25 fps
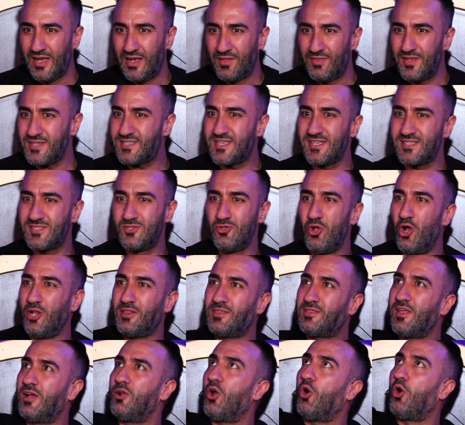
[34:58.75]
This is
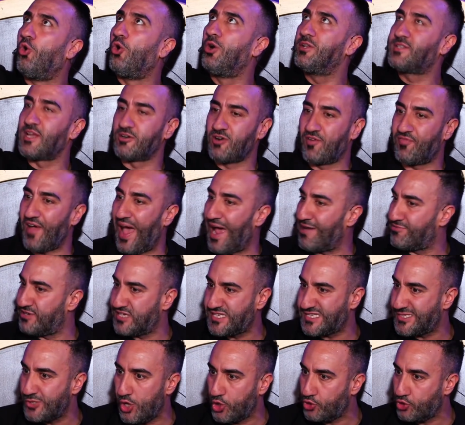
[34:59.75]
not the order of
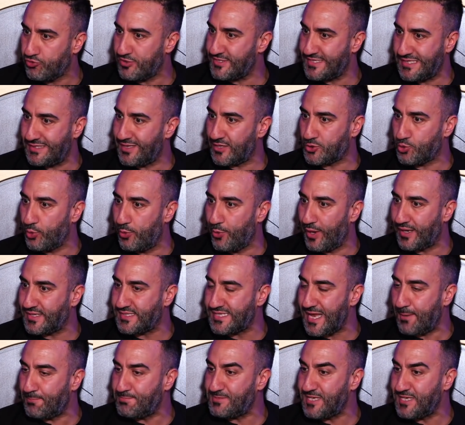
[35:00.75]
aristocracy that we were
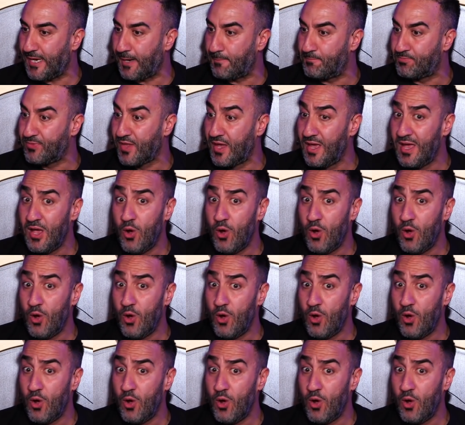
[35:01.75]
accepting.